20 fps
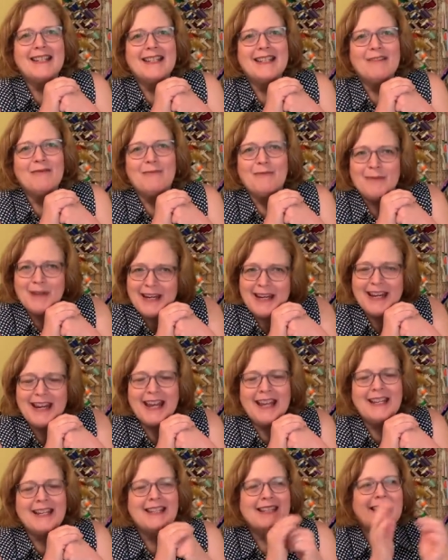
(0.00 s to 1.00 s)

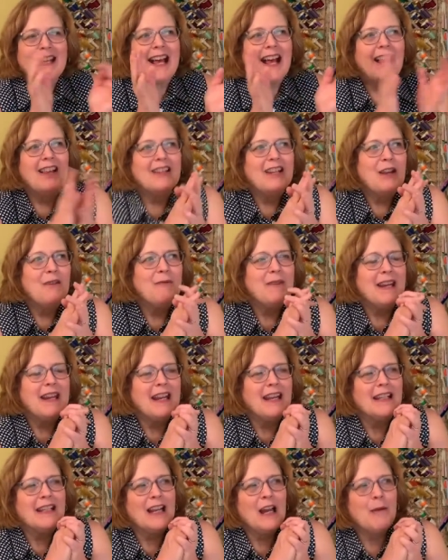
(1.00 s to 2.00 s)
weekend. It's holiday
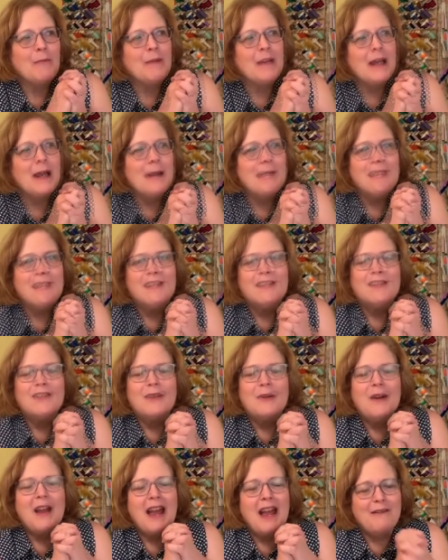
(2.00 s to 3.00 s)
weekend coming up,
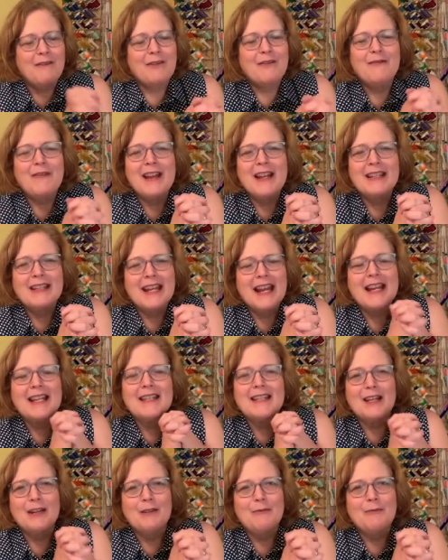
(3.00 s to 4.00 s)
so have a
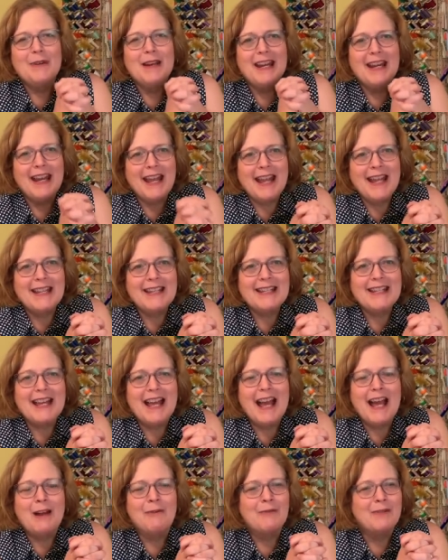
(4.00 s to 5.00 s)
fantastic weekend.
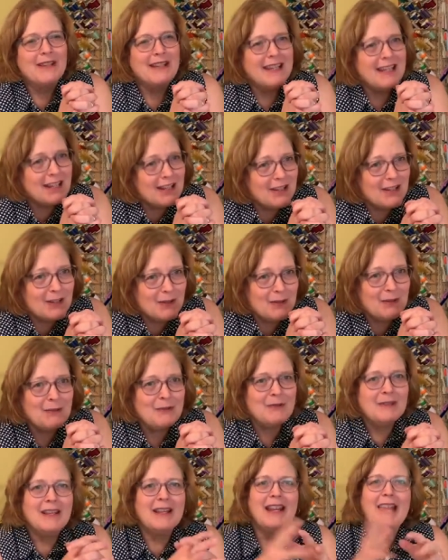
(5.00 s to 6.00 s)
I will see you
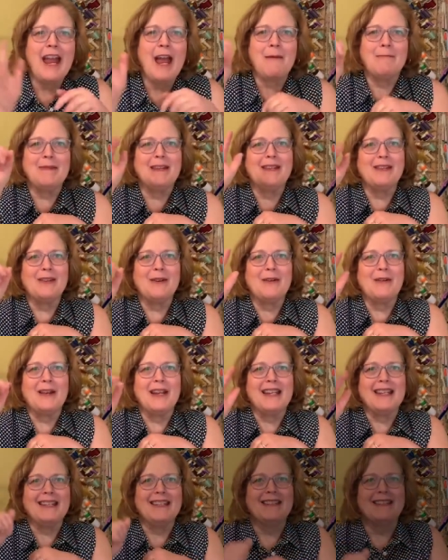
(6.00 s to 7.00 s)
soon. Happy
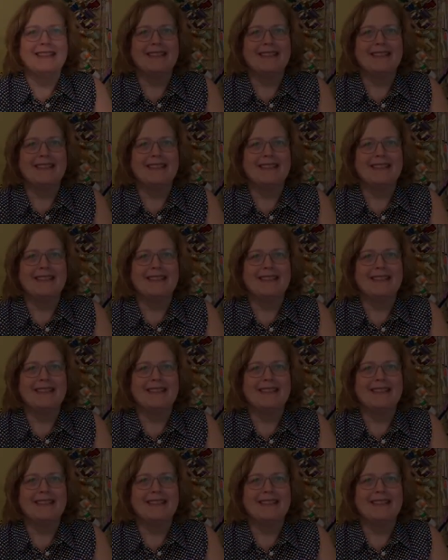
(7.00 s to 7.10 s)
sewing.